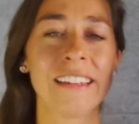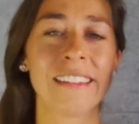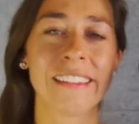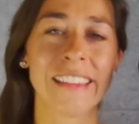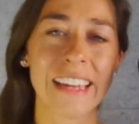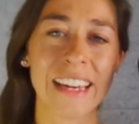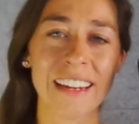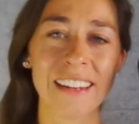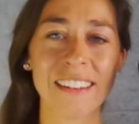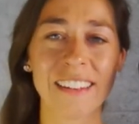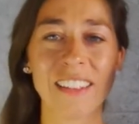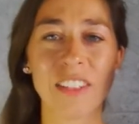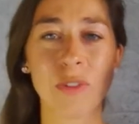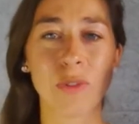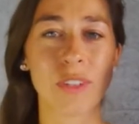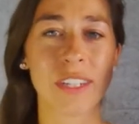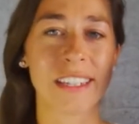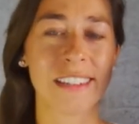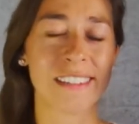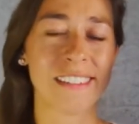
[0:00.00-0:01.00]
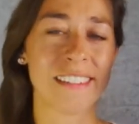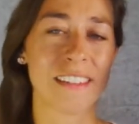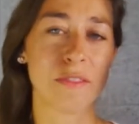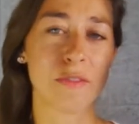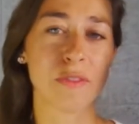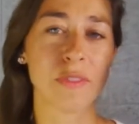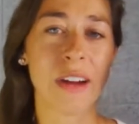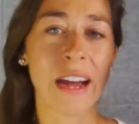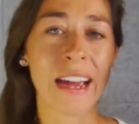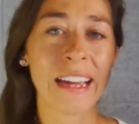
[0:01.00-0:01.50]
There you can
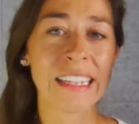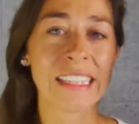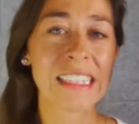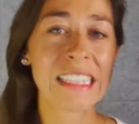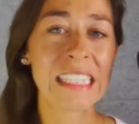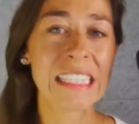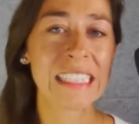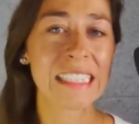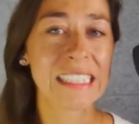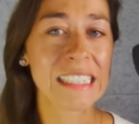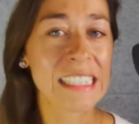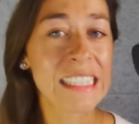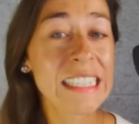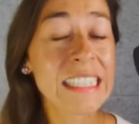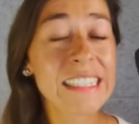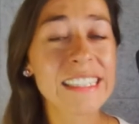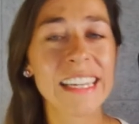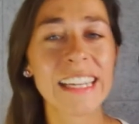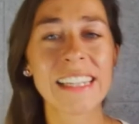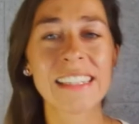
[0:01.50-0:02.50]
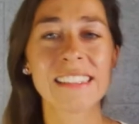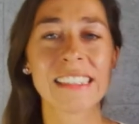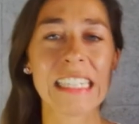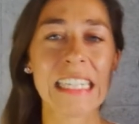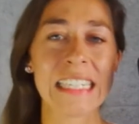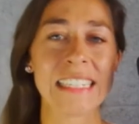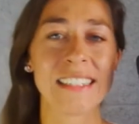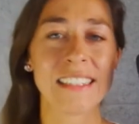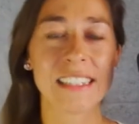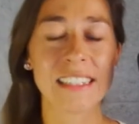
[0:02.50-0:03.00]
find detailed
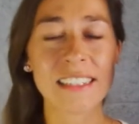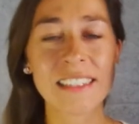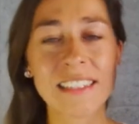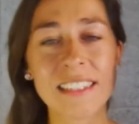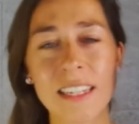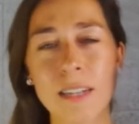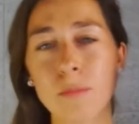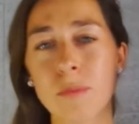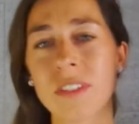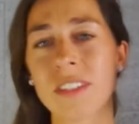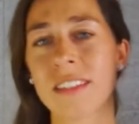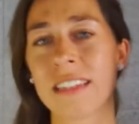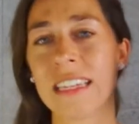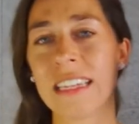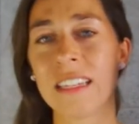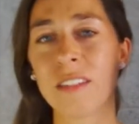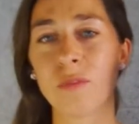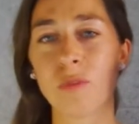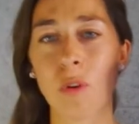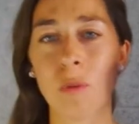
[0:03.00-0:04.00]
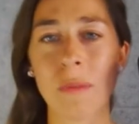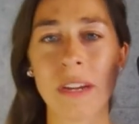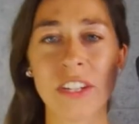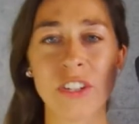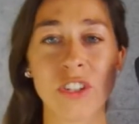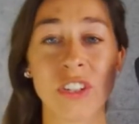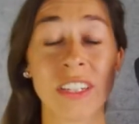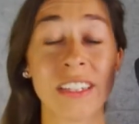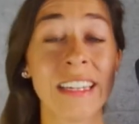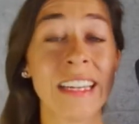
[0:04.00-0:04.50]
and in-depth
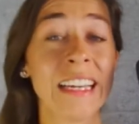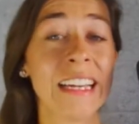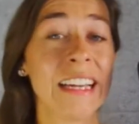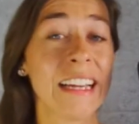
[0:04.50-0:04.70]
information,